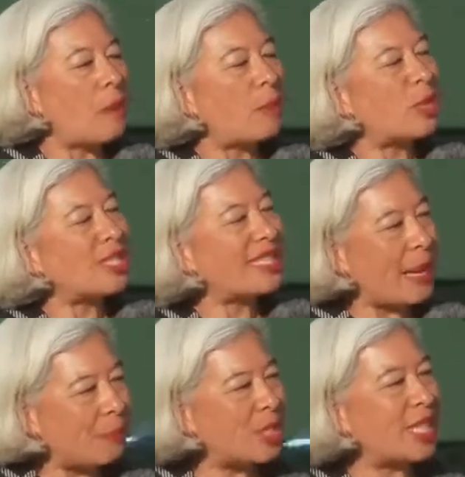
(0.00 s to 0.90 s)

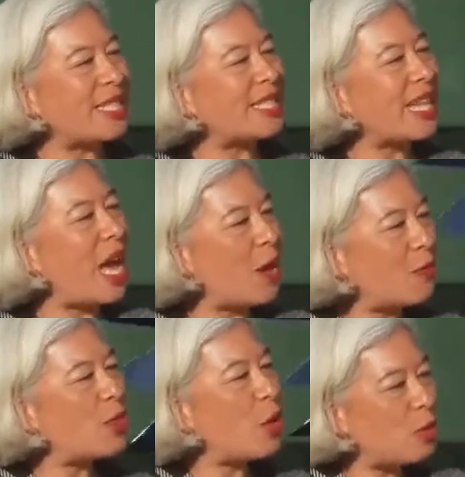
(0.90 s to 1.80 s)
perceptions of
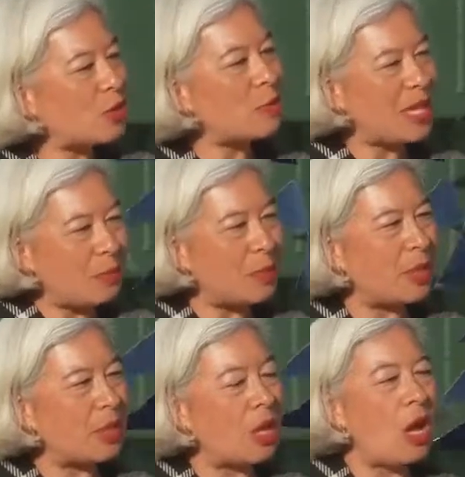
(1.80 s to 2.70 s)
those
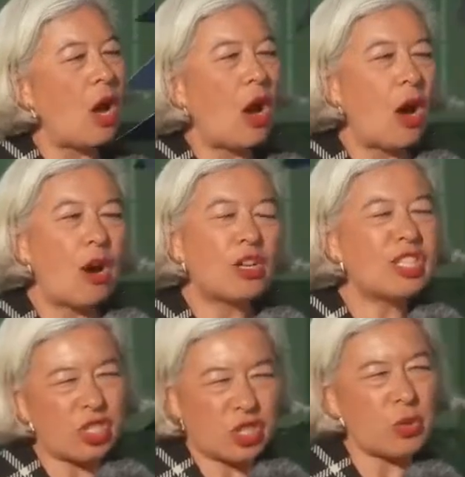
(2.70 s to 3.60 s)
people are
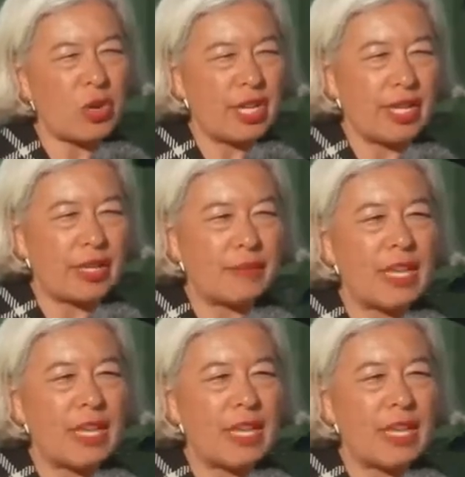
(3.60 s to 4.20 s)
distorted.